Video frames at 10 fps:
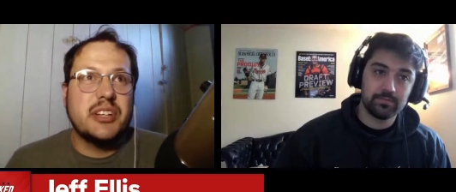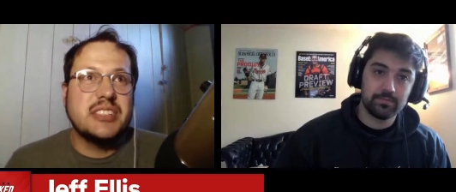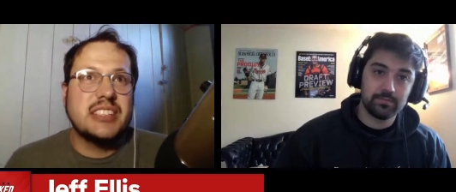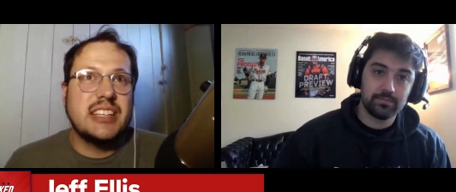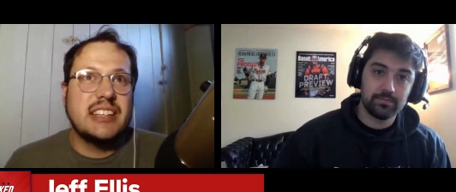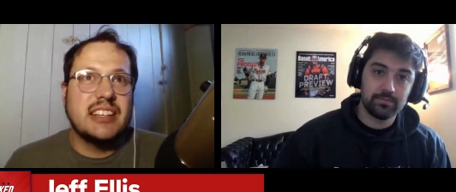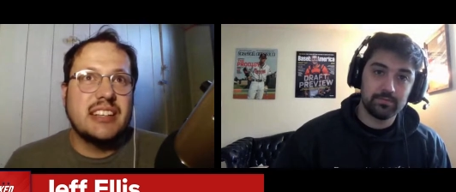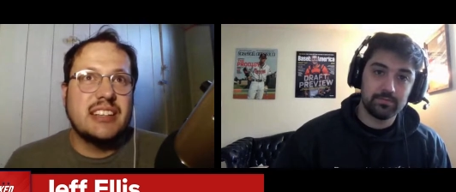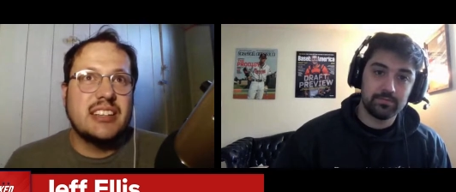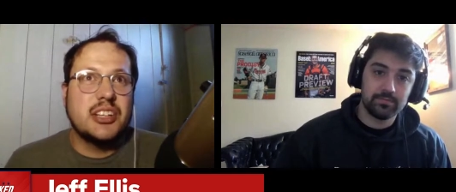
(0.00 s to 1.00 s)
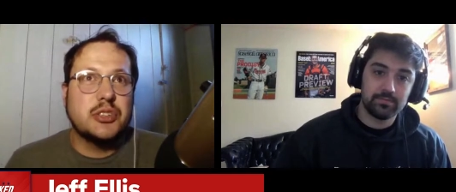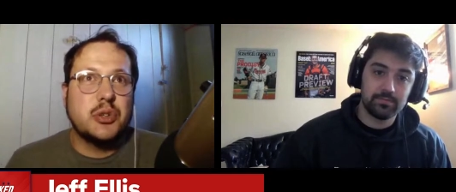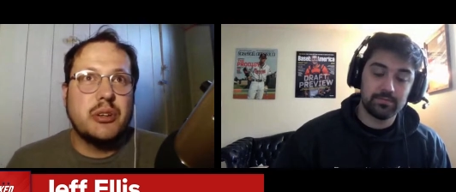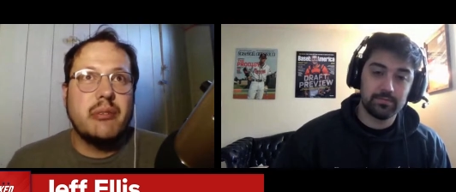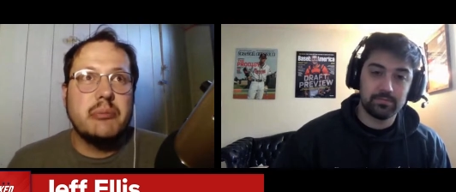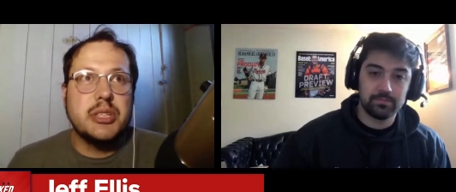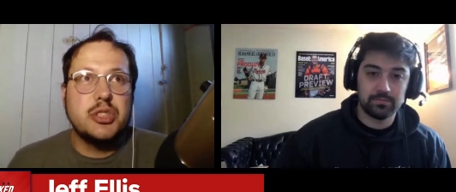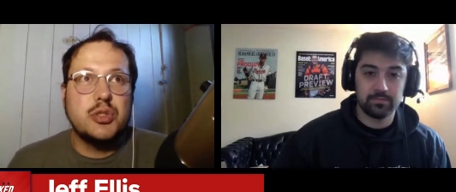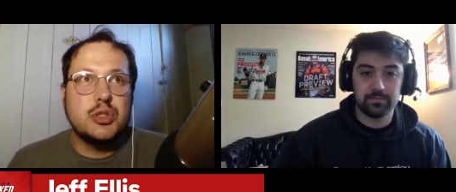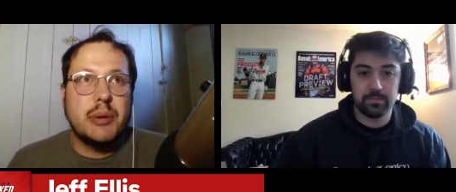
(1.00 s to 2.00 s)
Speaker 1: fair to say that there's only maybe
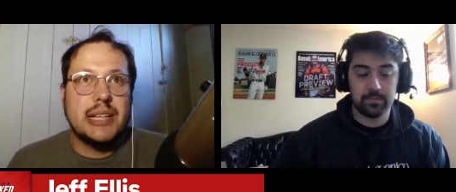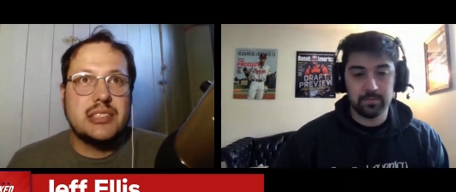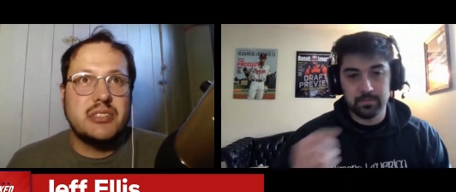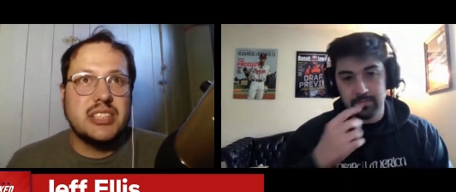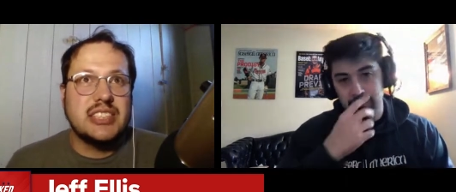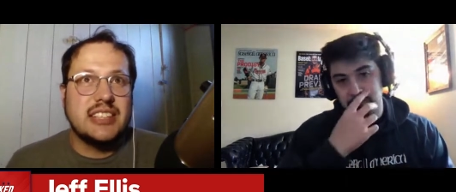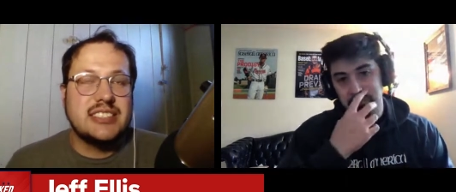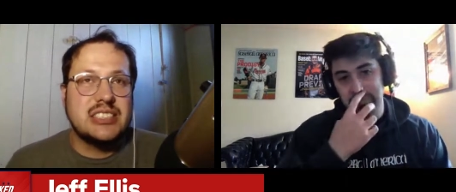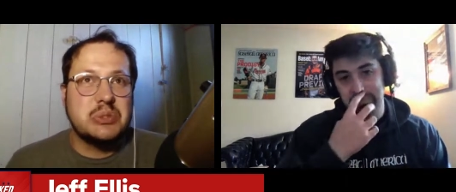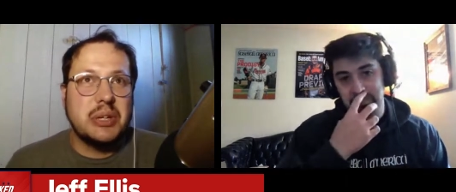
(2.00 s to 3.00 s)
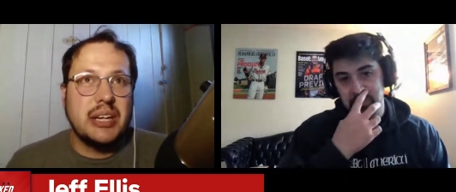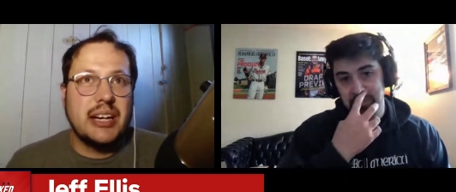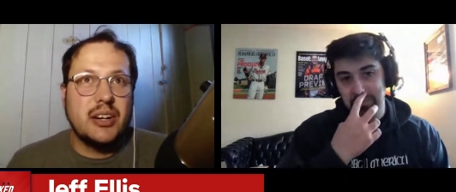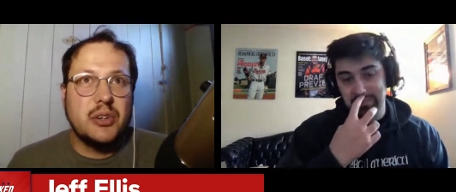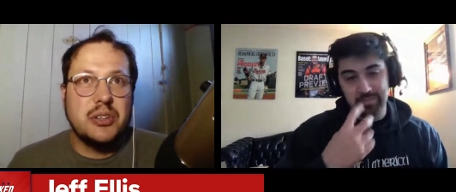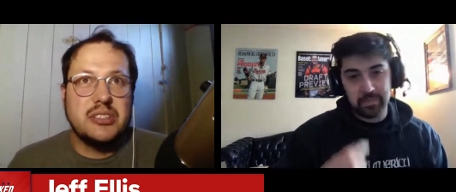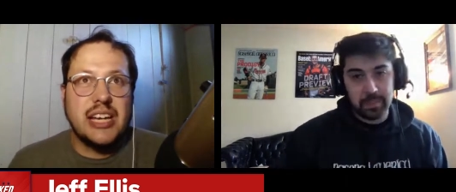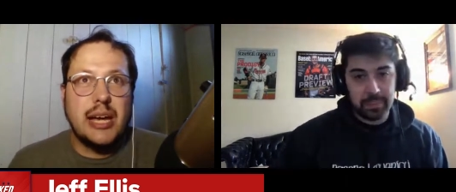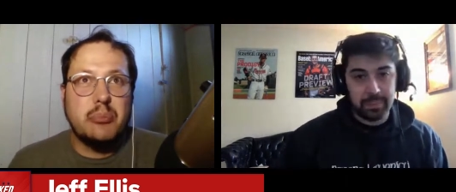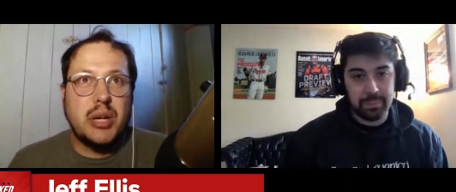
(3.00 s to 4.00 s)
two spots of consensus right now?
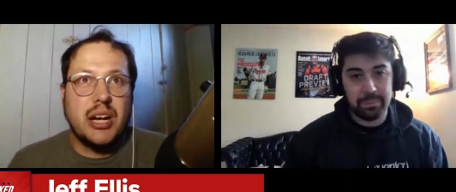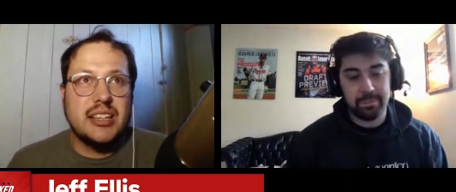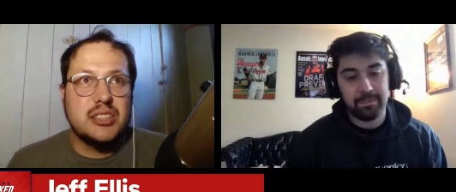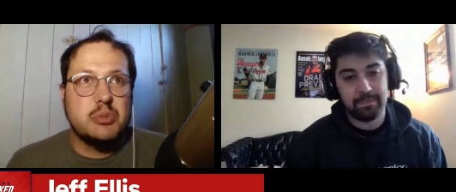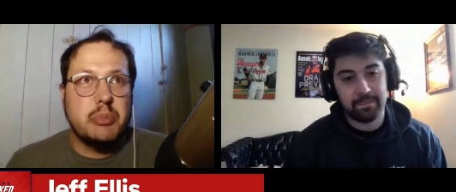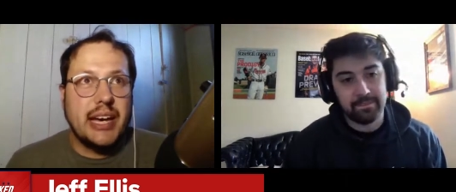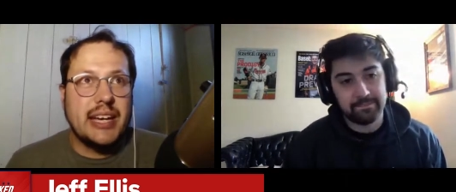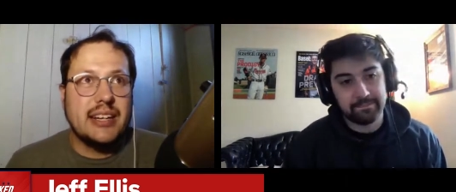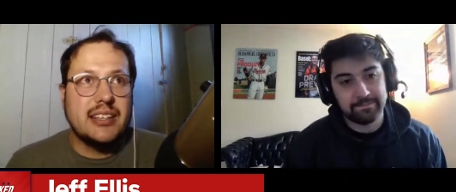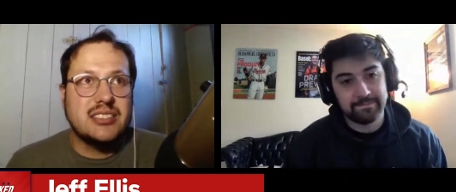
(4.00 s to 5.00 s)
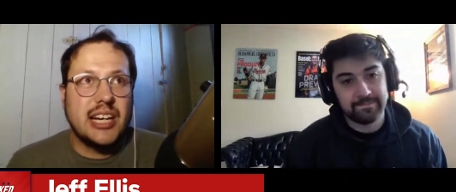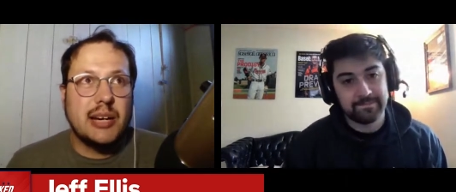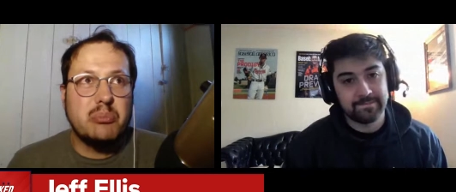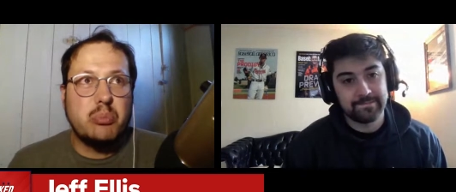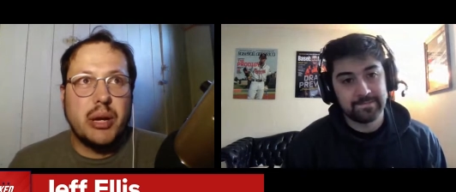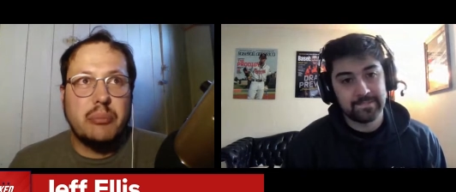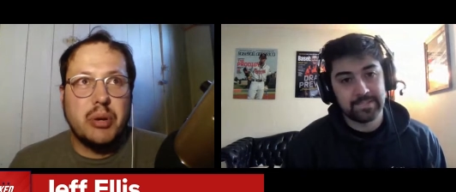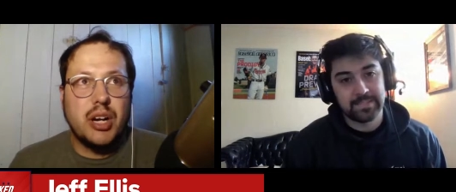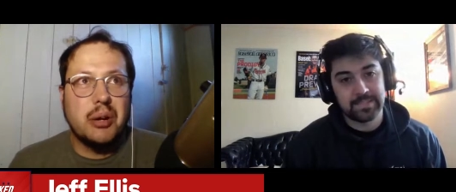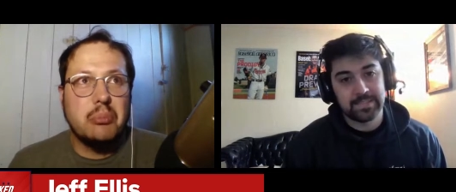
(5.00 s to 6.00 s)
Top college bat and top prep
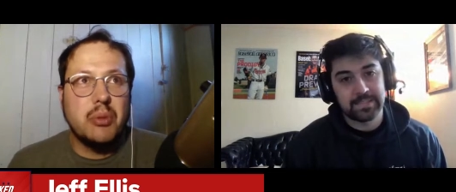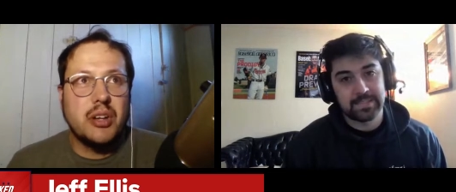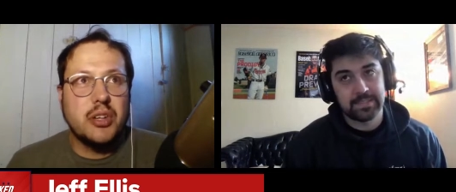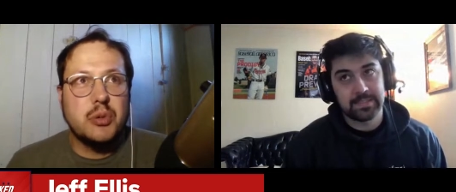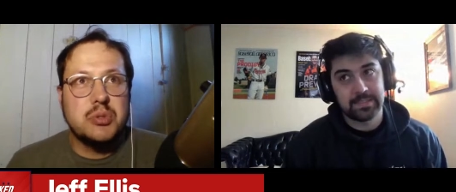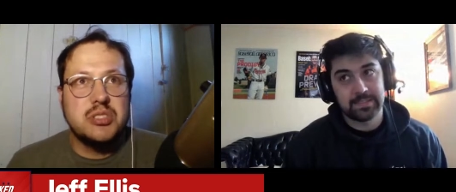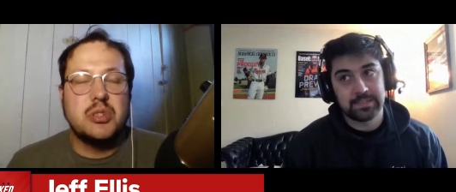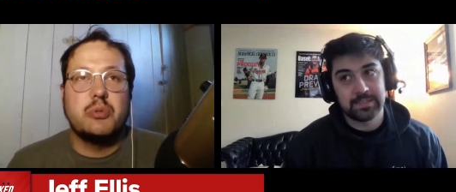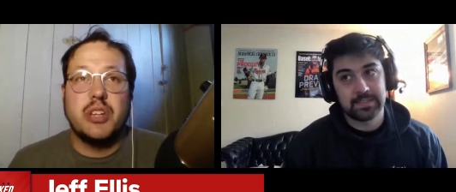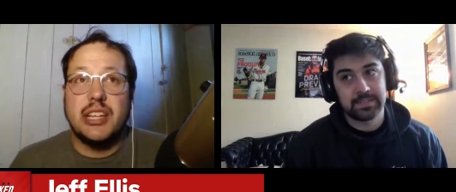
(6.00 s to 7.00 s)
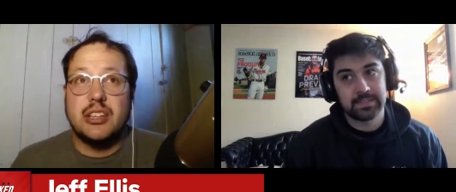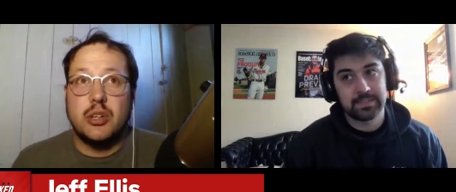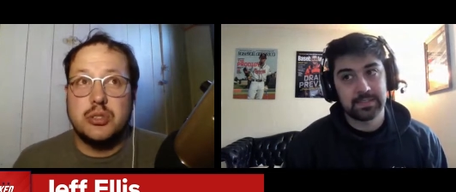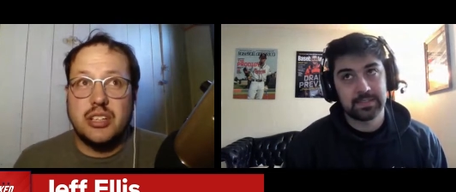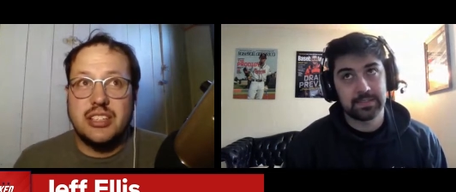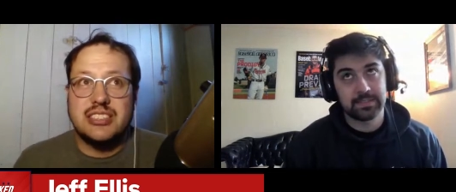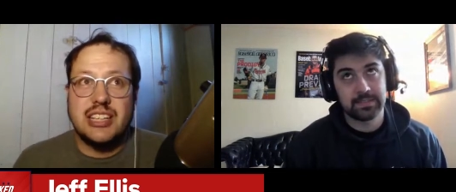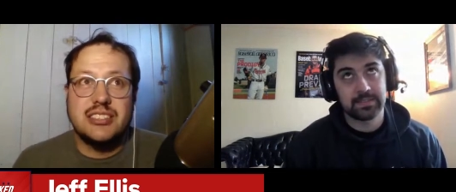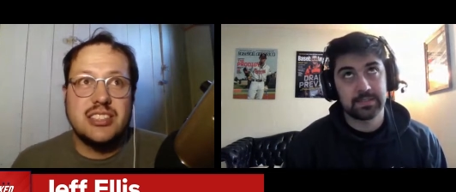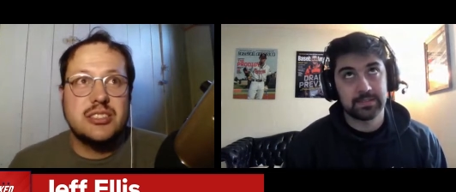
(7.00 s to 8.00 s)
arm. Are those? Do you feel like those are
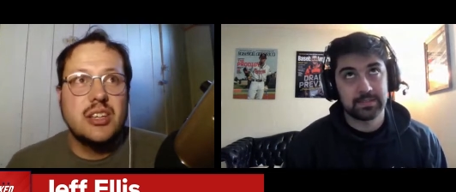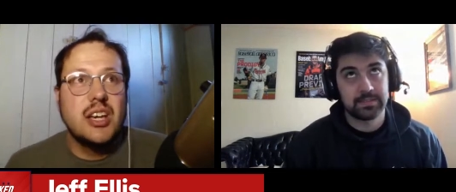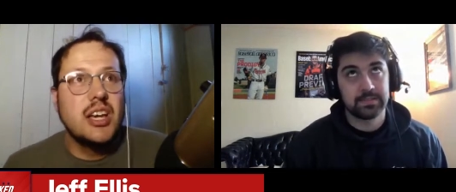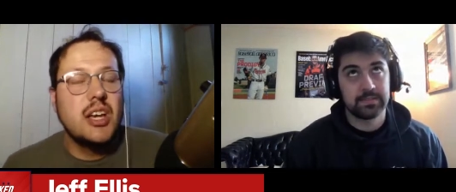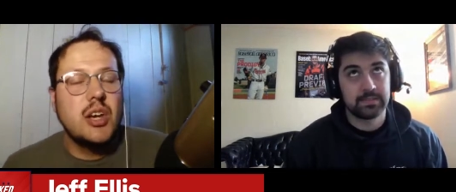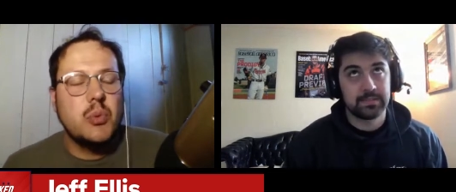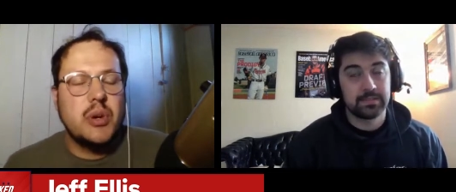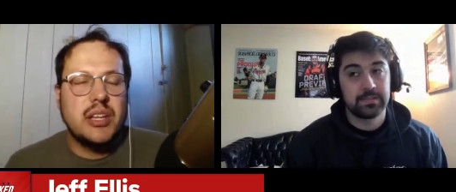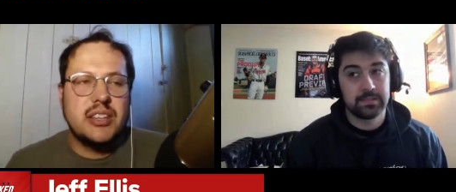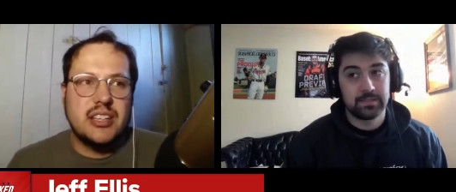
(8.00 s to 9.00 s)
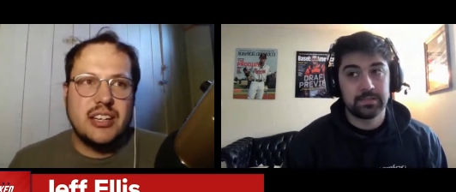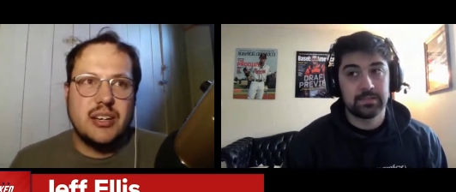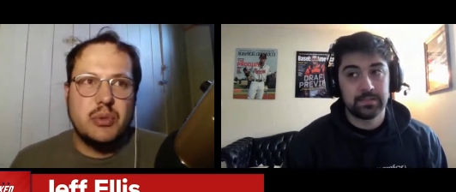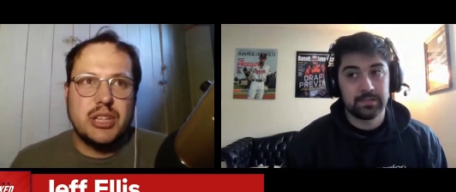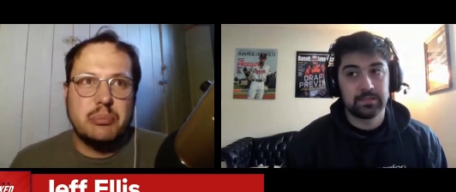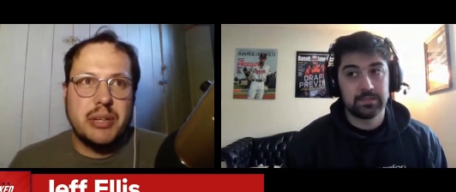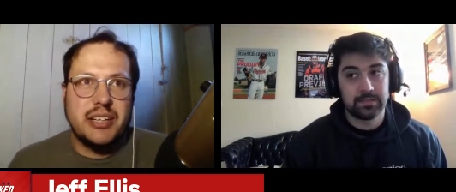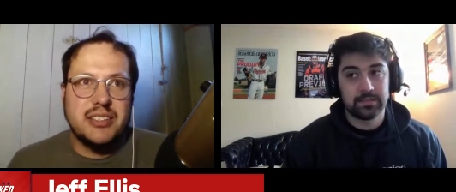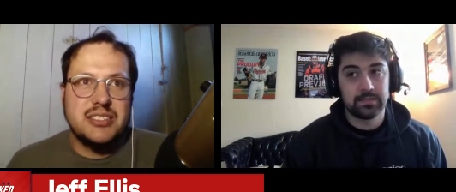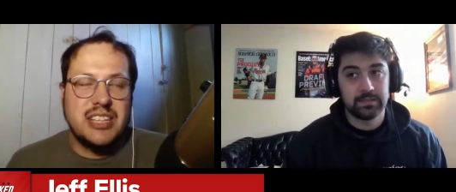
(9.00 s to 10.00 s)
consensus with uh, with the
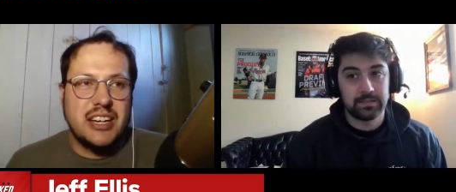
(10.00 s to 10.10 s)
players